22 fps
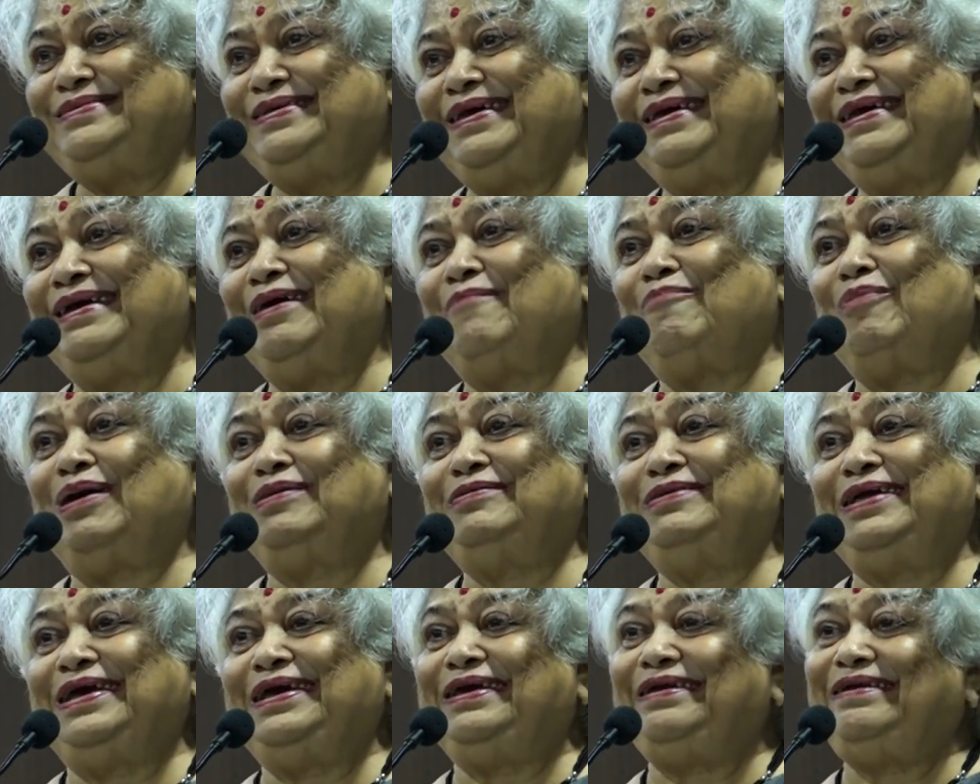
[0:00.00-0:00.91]
thing
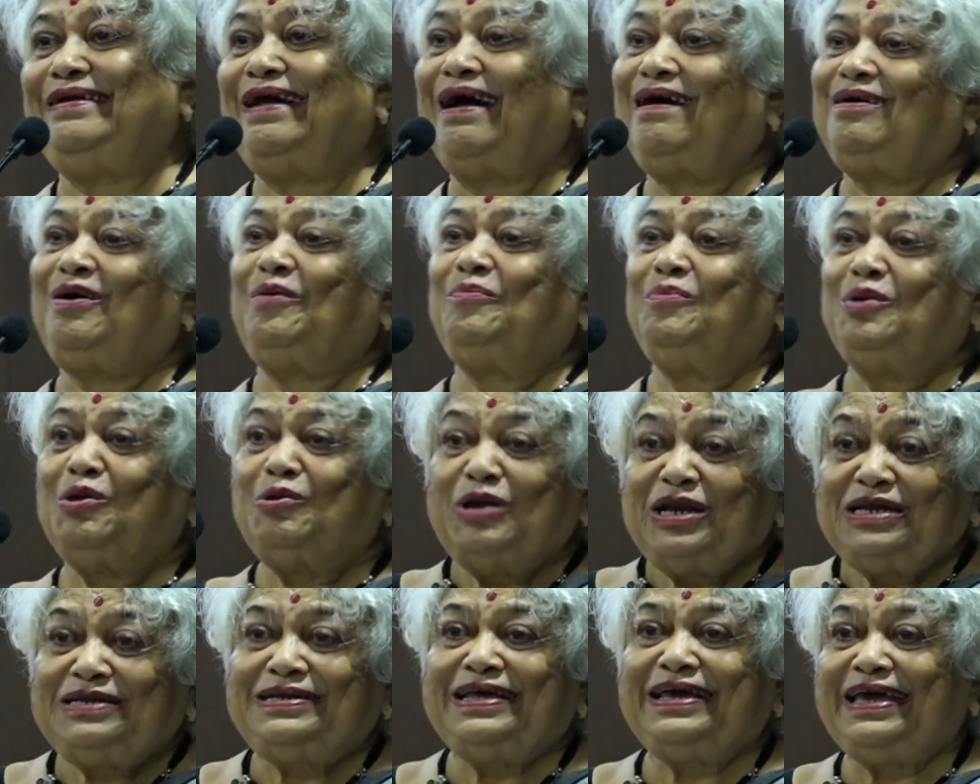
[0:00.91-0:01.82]
about the Hira
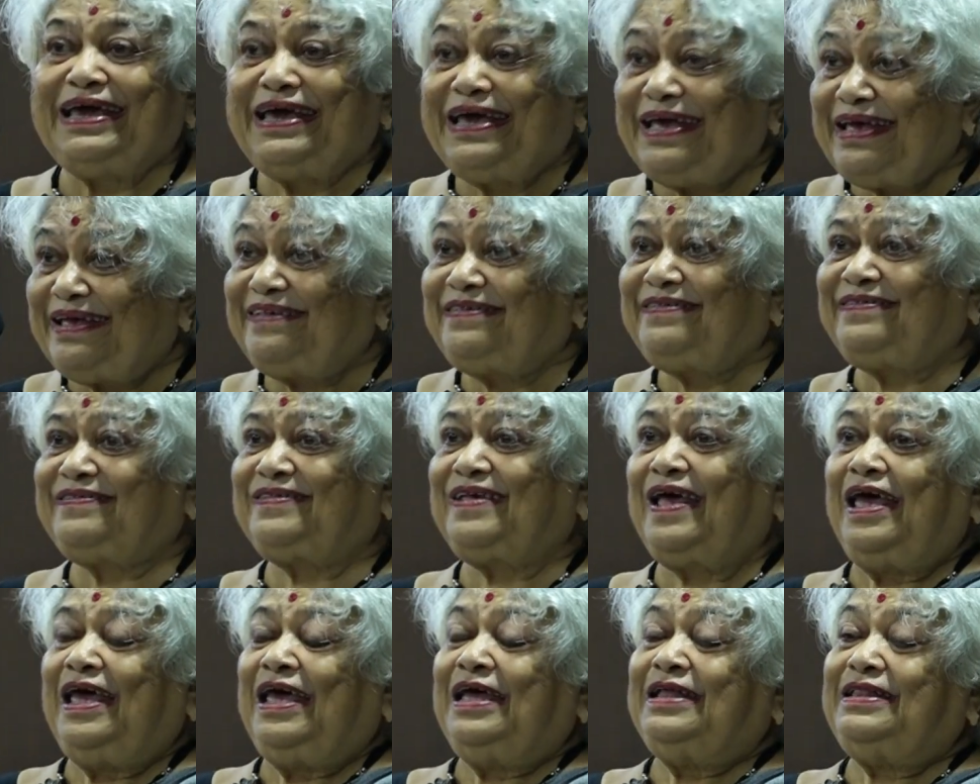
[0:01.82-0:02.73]
community is
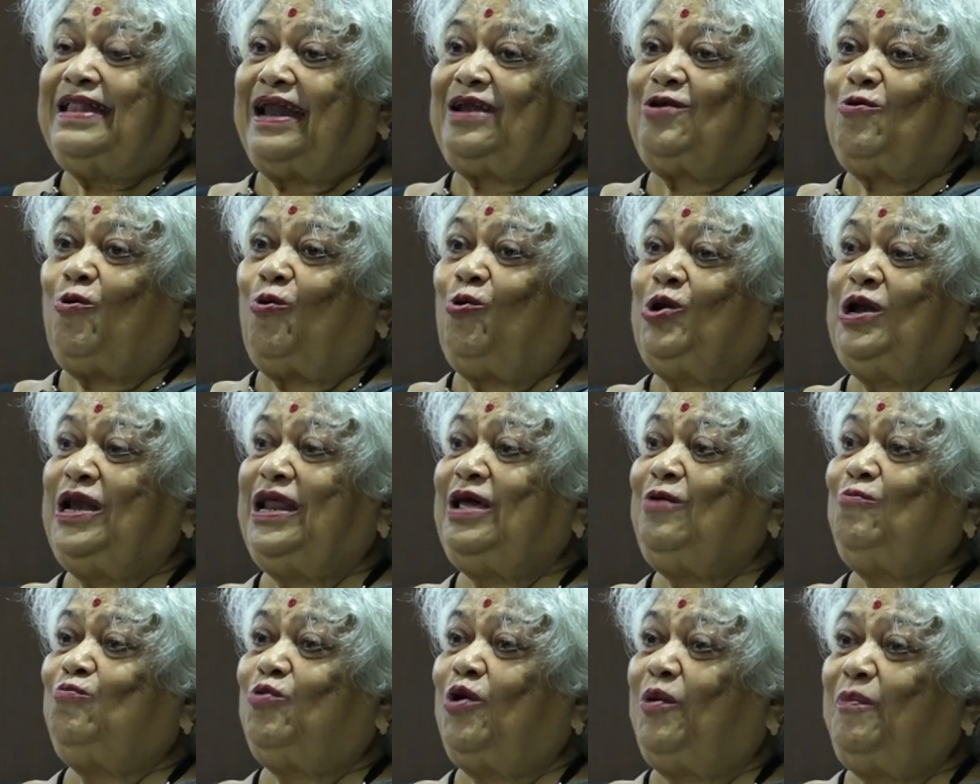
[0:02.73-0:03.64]
that
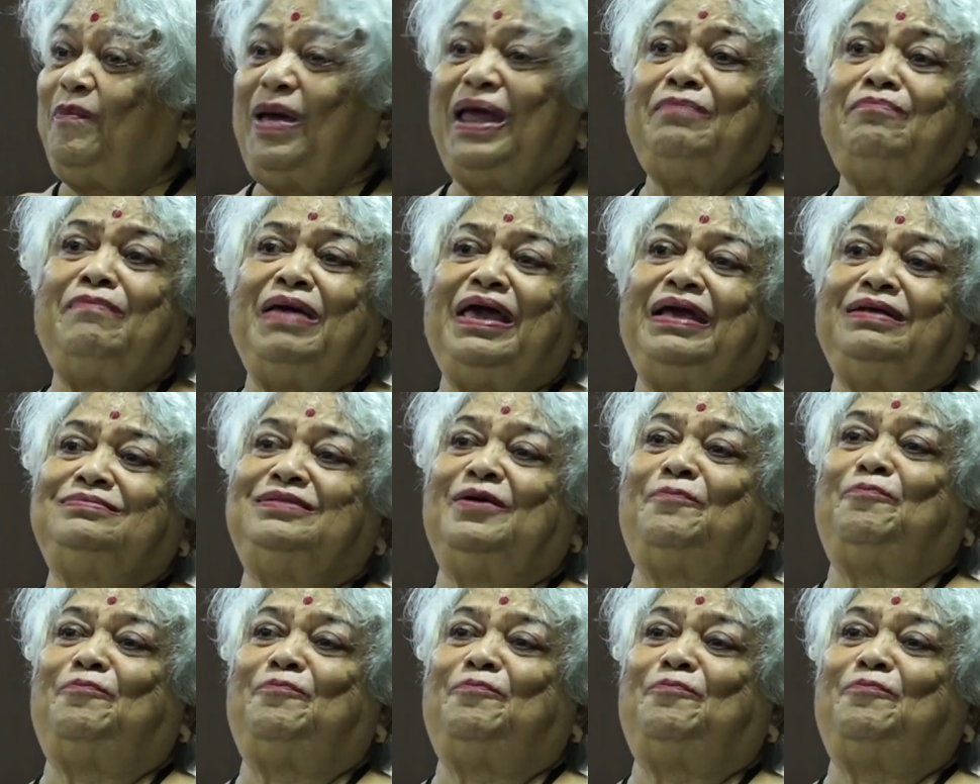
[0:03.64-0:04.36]
only women make the